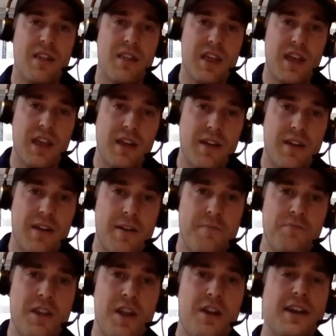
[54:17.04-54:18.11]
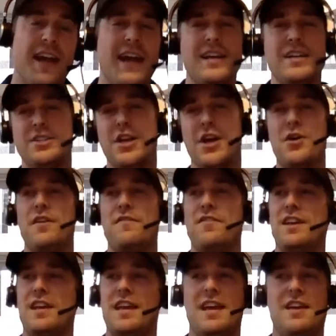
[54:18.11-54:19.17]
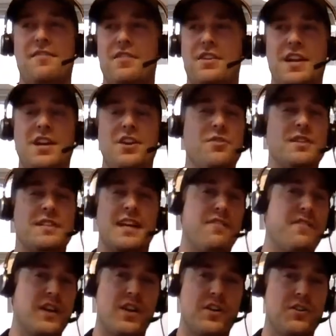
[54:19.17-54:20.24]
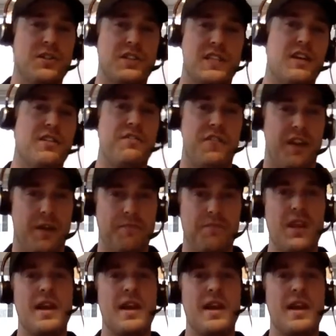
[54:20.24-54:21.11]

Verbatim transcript: thing. Okay, so if you if you need to do a selfie, go do a selfie.